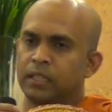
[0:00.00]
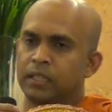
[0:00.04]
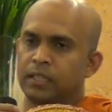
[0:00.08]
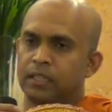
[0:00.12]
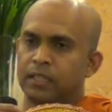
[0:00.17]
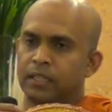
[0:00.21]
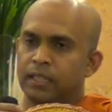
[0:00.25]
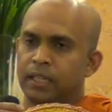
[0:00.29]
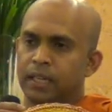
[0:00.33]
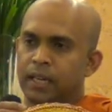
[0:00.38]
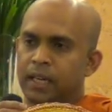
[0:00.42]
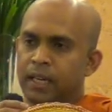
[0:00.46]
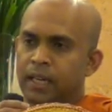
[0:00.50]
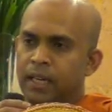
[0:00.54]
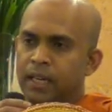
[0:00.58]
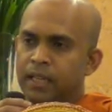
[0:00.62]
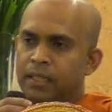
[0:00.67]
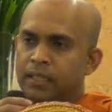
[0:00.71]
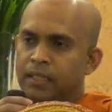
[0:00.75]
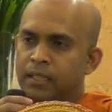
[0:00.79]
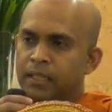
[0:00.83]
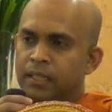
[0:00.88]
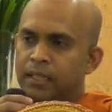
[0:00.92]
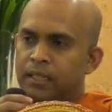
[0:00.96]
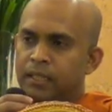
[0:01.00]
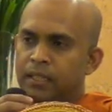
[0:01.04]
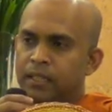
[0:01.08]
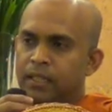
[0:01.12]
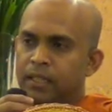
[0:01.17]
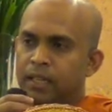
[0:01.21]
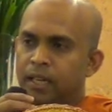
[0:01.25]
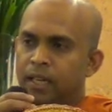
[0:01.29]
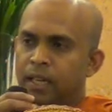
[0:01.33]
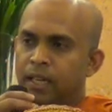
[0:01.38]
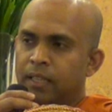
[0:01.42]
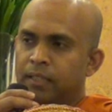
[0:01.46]
rising,
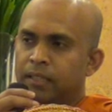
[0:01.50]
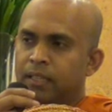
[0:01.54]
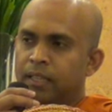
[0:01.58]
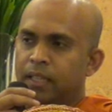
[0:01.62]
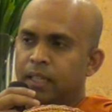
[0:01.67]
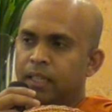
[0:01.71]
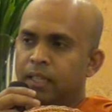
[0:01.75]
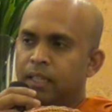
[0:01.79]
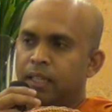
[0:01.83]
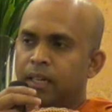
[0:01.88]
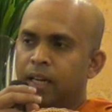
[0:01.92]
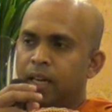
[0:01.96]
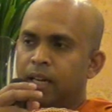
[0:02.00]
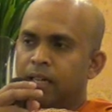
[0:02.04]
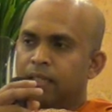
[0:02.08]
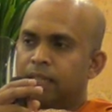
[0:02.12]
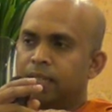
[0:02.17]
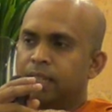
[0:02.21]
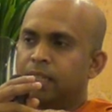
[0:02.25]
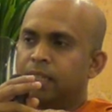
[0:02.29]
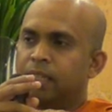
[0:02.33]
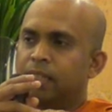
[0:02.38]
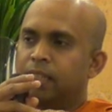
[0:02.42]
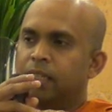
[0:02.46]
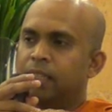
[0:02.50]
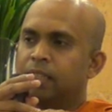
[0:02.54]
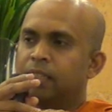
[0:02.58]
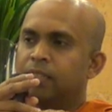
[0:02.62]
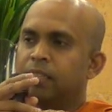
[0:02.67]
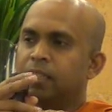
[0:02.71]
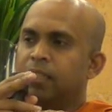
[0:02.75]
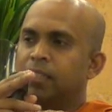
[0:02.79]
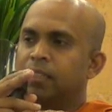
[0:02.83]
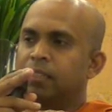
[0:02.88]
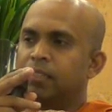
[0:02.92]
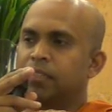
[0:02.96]

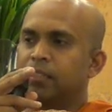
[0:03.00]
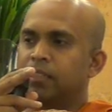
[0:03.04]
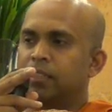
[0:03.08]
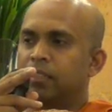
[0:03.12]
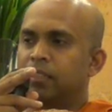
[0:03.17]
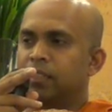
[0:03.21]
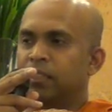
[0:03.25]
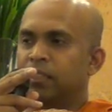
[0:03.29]
and then